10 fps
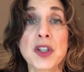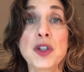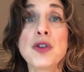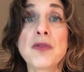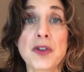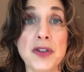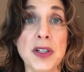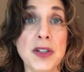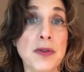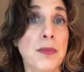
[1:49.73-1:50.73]

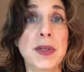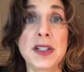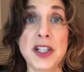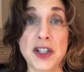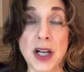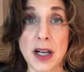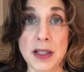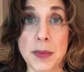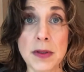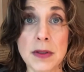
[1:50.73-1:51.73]
universities or big teaching
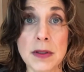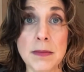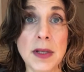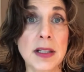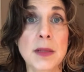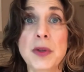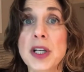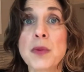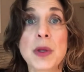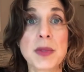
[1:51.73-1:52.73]
hospitals, like the
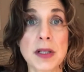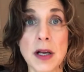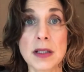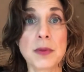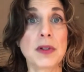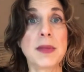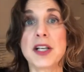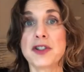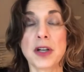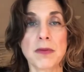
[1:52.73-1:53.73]
Brigham Women's Hospital,
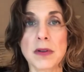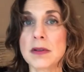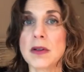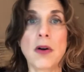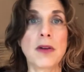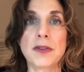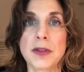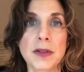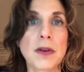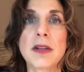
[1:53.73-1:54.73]
Mass General,
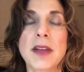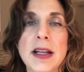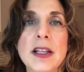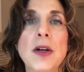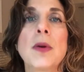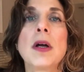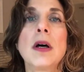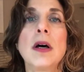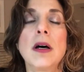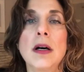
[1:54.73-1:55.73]
Harvard, and all of that, you know,
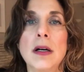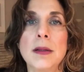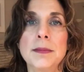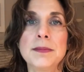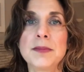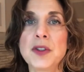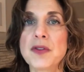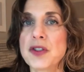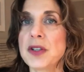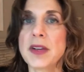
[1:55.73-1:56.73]

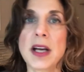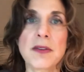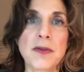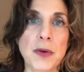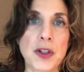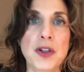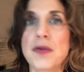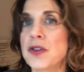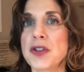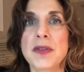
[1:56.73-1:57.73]
University of California,
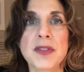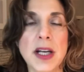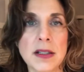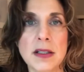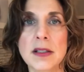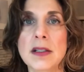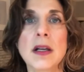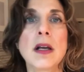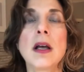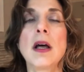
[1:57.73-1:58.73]
University of Texas.
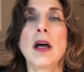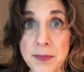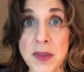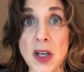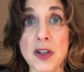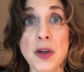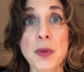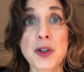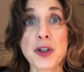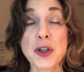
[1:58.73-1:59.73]

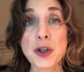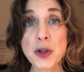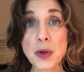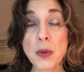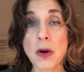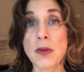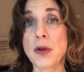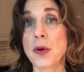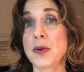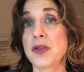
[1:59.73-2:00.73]
Number two are
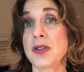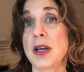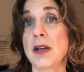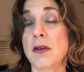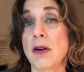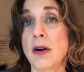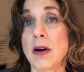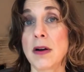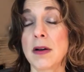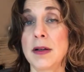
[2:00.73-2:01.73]
those that
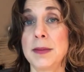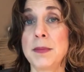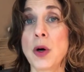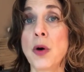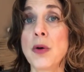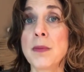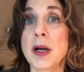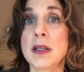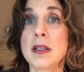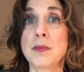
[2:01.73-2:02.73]
are owned
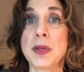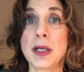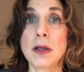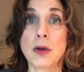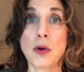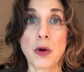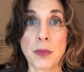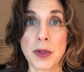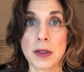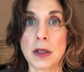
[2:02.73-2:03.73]
by big
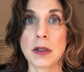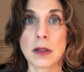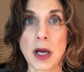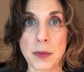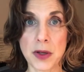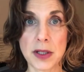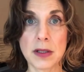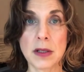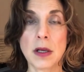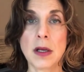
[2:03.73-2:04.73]
corporate
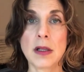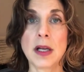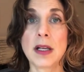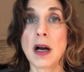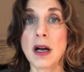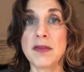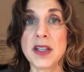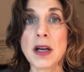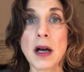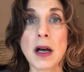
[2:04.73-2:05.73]
conglomerates, like
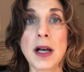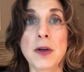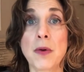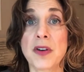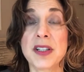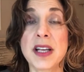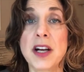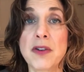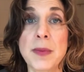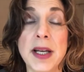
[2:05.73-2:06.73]
IVI or
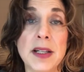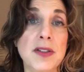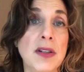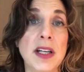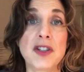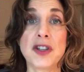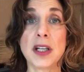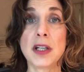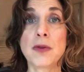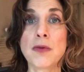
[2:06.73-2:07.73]
IntegraMed, so like
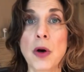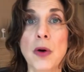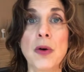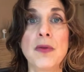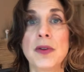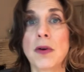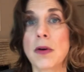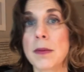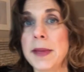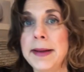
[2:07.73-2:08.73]
Shady Grove and
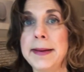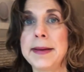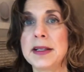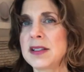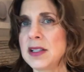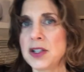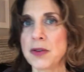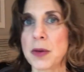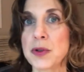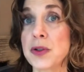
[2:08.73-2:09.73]
RMA and
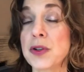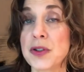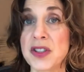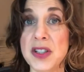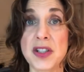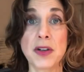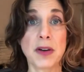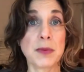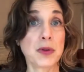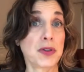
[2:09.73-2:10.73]

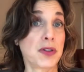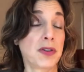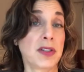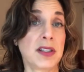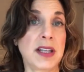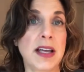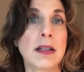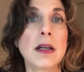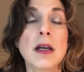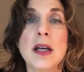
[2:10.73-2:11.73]
CCRM to a certain extent.
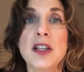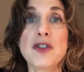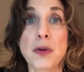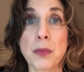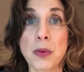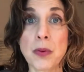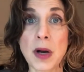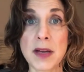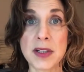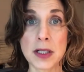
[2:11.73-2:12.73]
These are
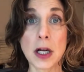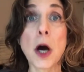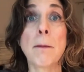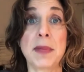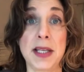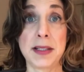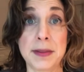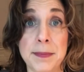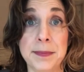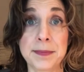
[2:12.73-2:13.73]
private companies.